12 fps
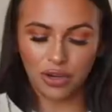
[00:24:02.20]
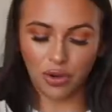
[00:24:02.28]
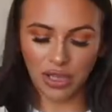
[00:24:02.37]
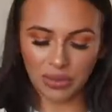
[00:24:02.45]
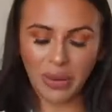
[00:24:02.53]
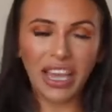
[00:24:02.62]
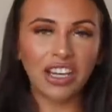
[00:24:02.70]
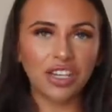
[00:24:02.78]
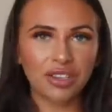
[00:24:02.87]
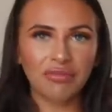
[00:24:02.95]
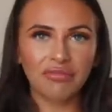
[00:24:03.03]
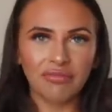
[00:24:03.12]
I'd call this.
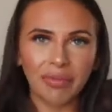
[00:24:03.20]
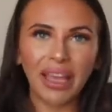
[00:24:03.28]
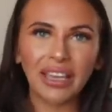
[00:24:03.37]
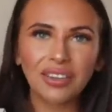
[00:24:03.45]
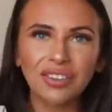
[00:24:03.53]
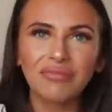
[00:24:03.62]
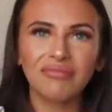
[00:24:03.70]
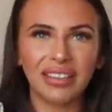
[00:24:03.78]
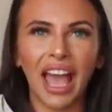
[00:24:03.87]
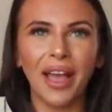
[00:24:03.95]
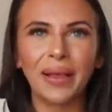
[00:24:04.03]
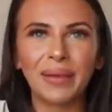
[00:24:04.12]
Beige? Beige?
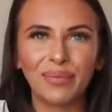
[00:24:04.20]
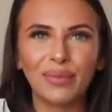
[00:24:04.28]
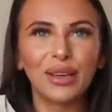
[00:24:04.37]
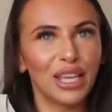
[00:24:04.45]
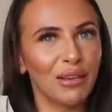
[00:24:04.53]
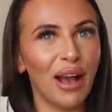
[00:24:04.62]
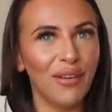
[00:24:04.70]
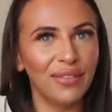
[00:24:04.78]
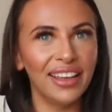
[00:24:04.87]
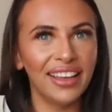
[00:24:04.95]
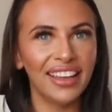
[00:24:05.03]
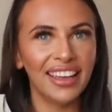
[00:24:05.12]
Yeah. Cute
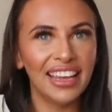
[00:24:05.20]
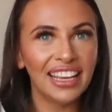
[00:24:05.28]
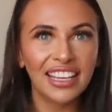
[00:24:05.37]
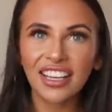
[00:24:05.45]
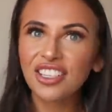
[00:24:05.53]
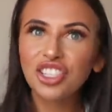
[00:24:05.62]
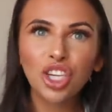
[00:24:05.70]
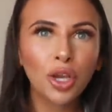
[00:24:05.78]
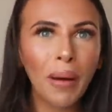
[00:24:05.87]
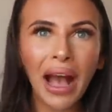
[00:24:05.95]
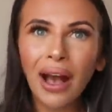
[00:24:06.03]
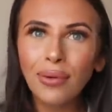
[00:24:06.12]
outfit. £2.